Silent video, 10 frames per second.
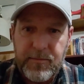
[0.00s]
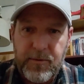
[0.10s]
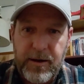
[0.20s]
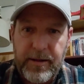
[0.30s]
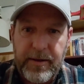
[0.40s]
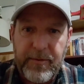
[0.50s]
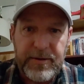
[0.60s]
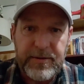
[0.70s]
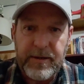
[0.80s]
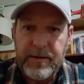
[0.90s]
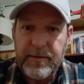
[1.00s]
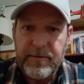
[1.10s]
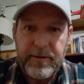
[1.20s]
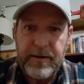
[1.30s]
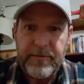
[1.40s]
walleye, muskie,
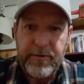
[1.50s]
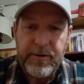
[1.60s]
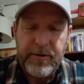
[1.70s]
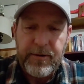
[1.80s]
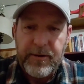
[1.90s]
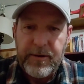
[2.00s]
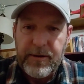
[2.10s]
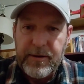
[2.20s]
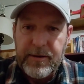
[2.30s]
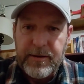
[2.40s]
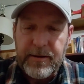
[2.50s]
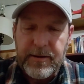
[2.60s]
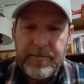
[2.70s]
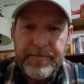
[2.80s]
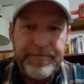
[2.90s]
whatever, you
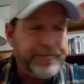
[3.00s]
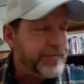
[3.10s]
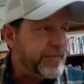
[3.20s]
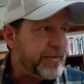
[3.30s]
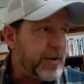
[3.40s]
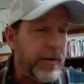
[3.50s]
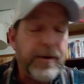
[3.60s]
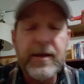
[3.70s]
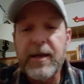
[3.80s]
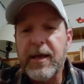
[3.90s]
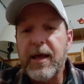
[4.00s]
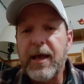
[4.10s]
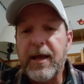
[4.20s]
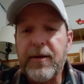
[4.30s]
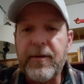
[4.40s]
know. So
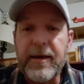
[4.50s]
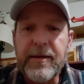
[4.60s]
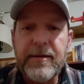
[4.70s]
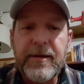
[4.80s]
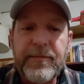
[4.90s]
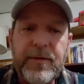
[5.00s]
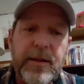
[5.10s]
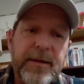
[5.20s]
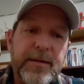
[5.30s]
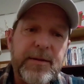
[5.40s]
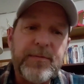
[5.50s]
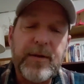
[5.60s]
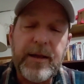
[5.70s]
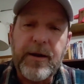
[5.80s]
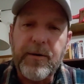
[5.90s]
anyway, if you like this
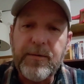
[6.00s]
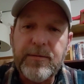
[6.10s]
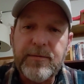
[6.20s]
video,